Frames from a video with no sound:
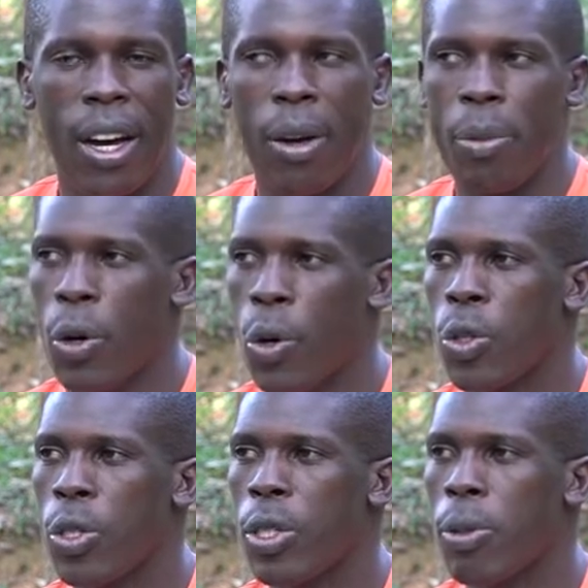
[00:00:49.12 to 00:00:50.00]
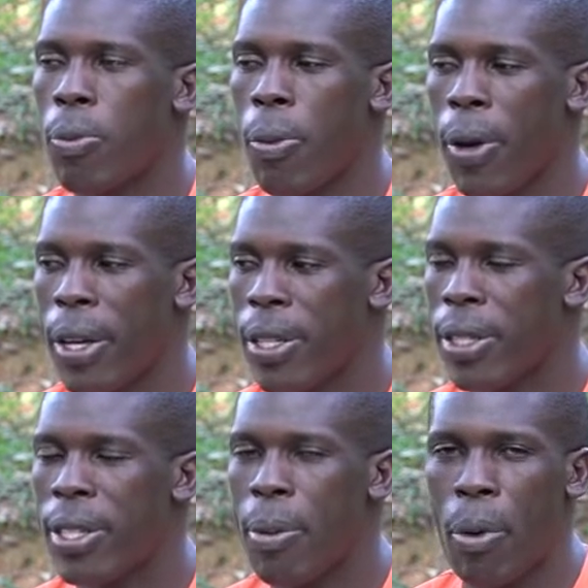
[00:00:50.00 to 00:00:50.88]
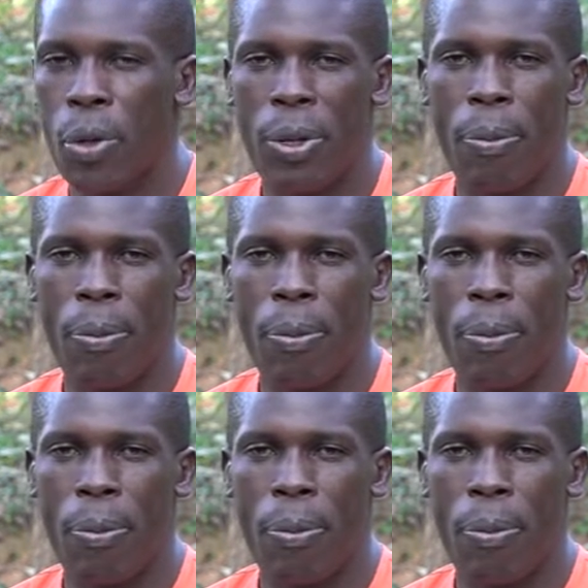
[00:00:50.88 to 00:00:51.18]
because prayers is the most